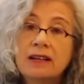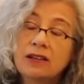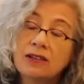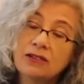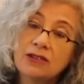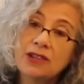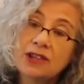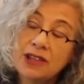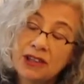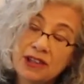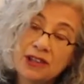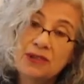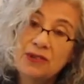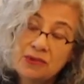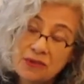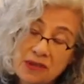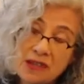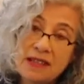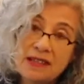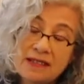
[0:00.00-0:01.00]
So you're going to
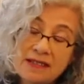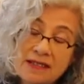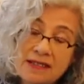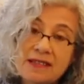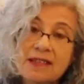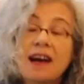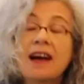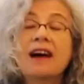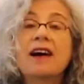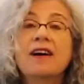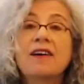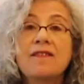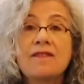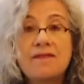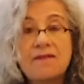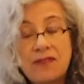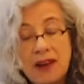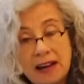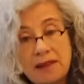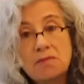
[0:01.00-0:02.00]
do this
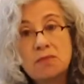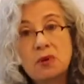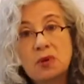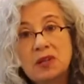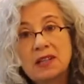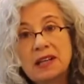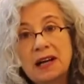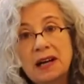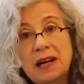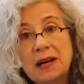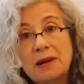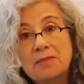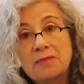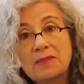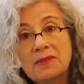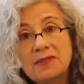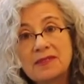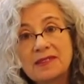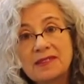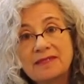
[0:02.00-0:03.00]
5 more
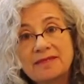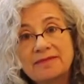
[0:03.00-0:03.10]
times.